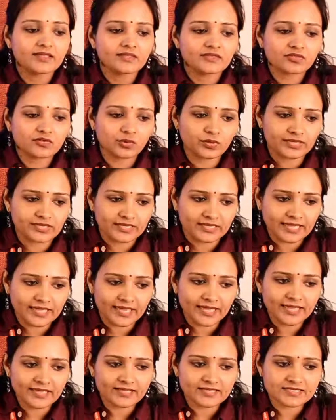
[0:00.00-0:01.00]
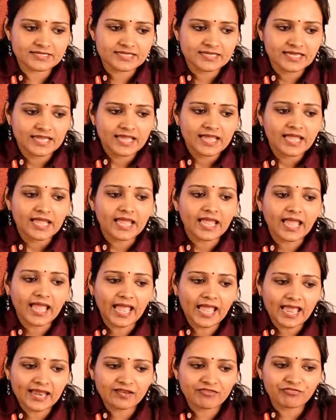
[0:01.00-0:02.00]
3x
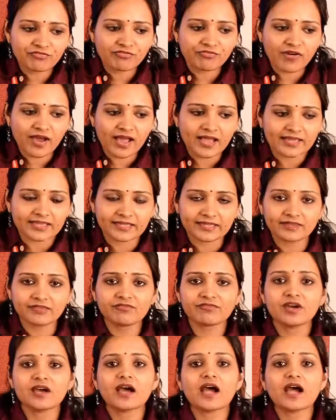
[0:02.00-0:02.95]
and 5